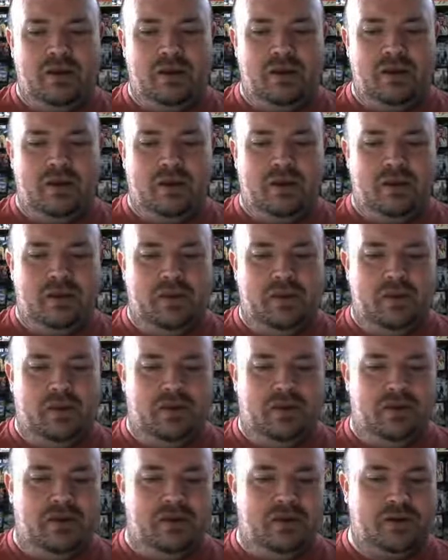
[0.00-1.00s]

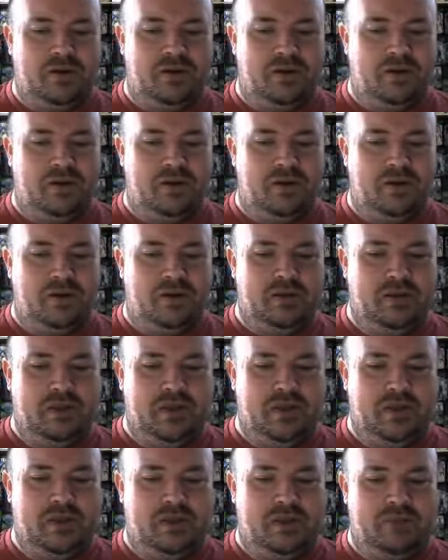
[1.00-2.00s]
Yeah,
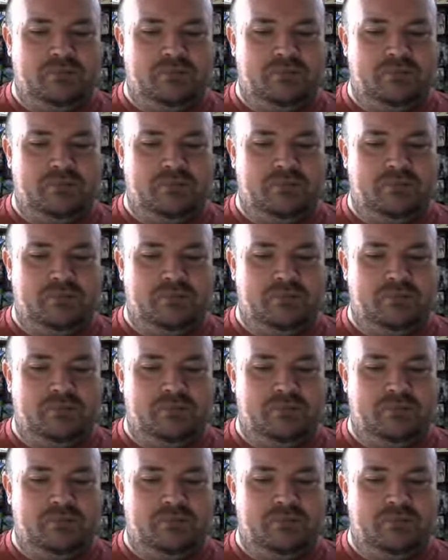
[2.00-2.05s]
the